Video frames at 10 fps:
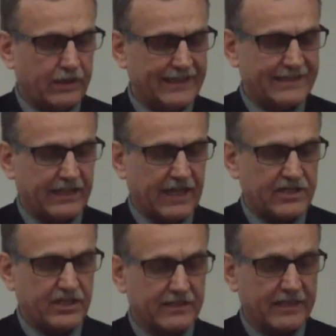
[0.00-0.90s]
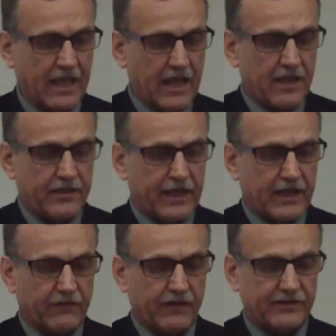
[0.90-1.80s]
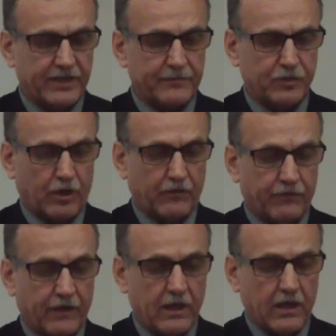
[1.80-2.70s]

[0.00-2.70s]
destinations they never dreamt of,